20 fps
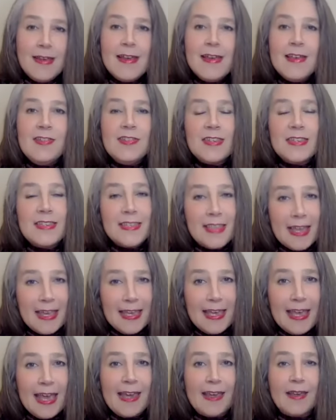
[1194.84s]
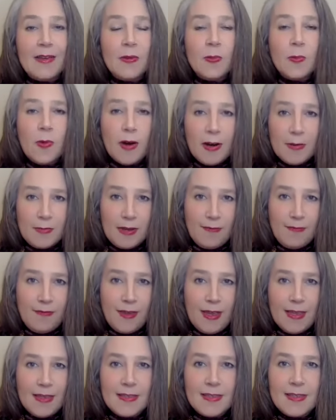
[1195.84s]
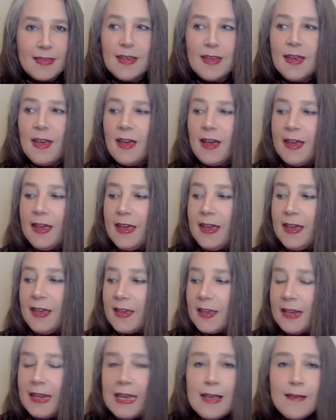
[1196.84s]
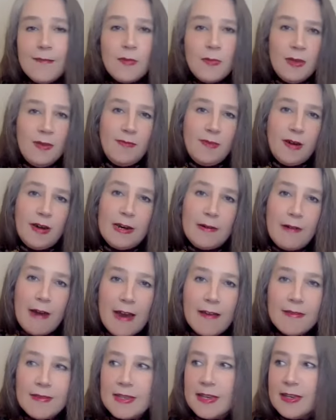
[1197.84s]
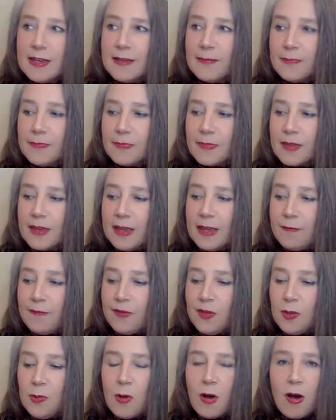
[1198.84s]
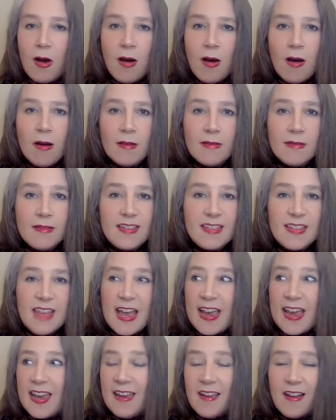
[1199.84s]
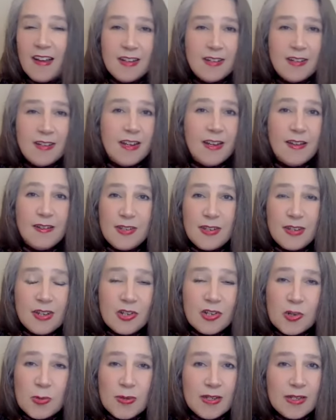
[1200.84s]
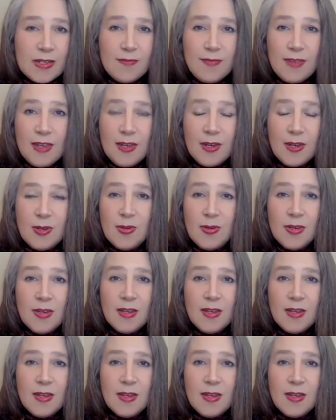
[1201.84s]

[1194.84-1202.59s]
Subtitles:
Just thinking, where are my feet? It can even be very grounding if you are, say, I don't know, doing a job interview